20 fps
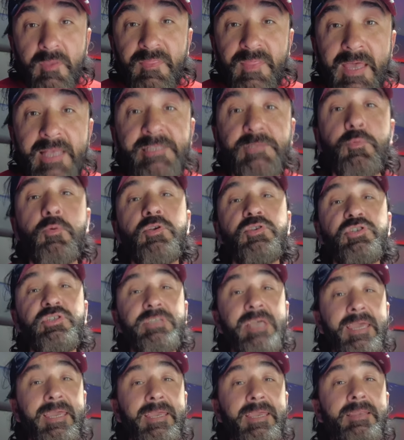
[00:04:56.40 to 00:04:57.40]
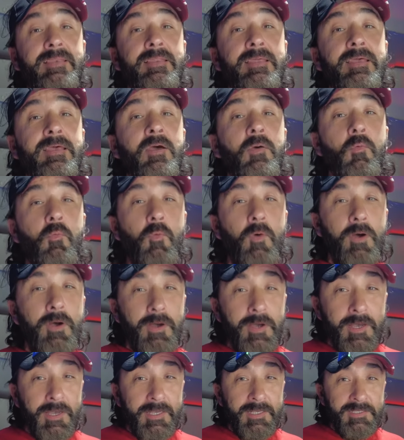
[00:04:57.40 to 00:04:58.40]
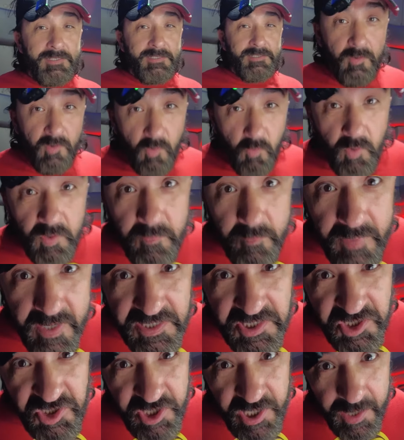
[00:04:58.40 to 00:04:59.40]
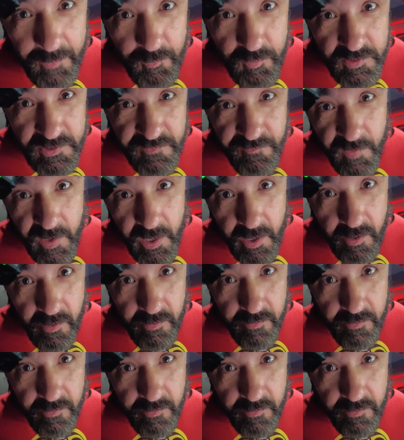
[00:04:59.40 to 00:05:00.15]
and that's where Shane was when Muschamp was fired.